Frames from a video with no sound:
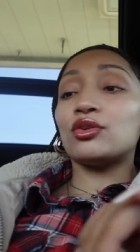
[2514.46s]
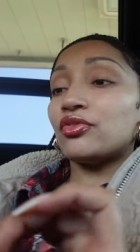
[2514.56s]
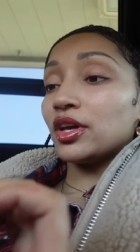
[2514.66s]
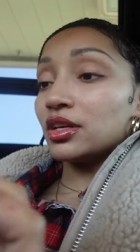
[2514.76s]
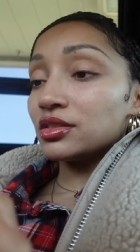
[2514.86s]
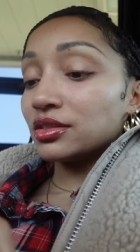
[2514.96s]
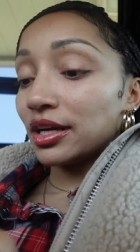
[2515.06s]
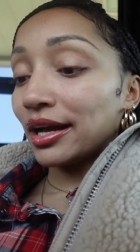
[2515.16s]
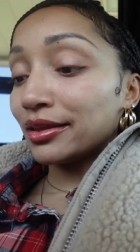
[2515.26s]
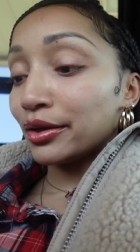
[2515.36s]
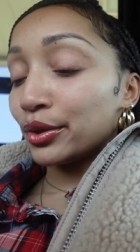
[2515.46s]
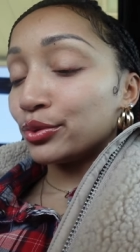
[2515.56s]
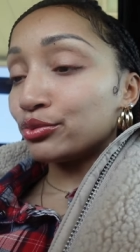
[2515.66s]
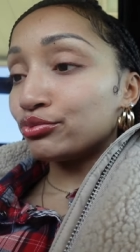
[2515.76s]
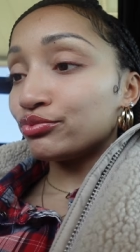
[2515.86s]
go fast because I got to go.
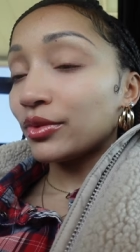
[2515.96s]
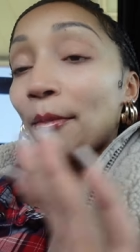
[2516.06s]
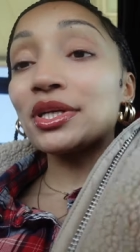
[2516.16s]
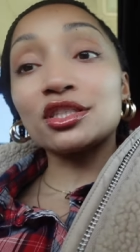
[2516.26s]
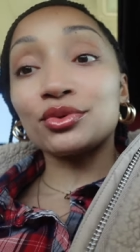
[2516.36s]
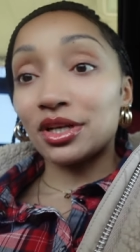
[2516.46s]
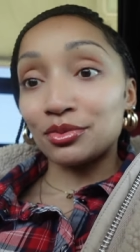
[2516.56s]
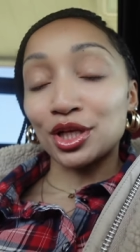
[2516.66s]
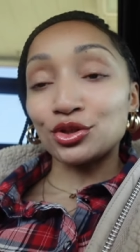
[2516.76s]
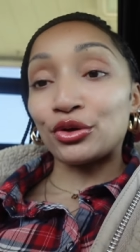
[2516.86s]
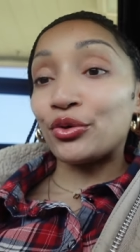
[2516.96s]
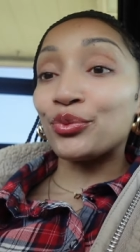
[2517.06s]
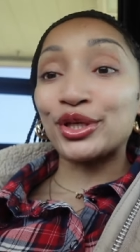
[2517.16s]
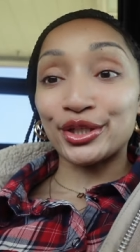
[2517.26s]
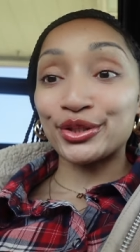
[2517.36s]
But just wanted to update y'all.
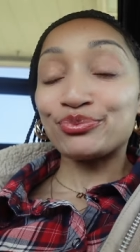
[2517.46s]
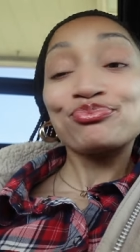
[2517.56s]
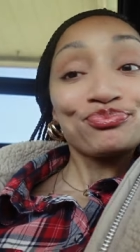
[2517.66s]
We good.